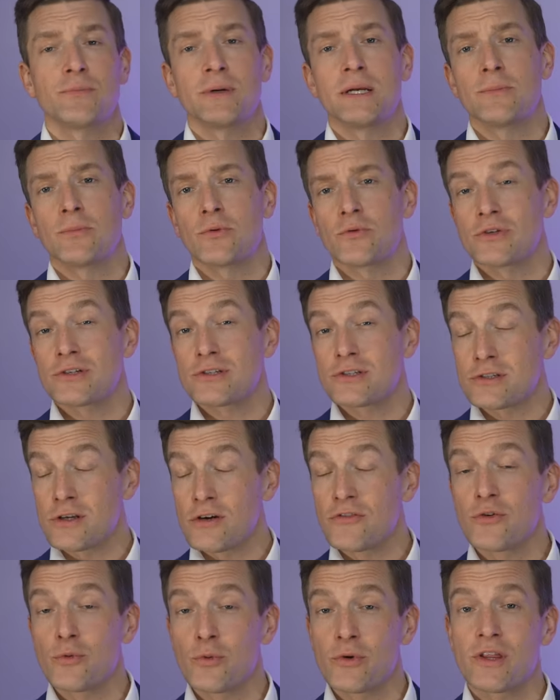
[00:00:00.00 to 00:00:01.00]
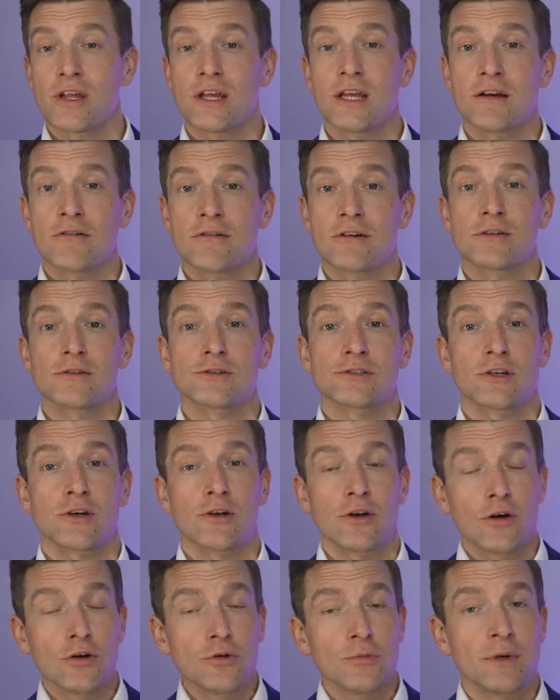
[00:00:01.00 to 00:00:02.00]
people that suffer with a hearing loss
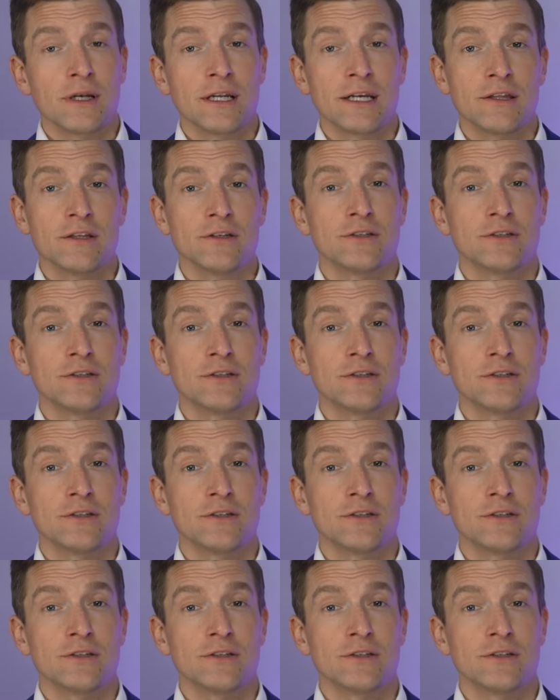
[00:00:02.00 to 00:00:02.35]
globally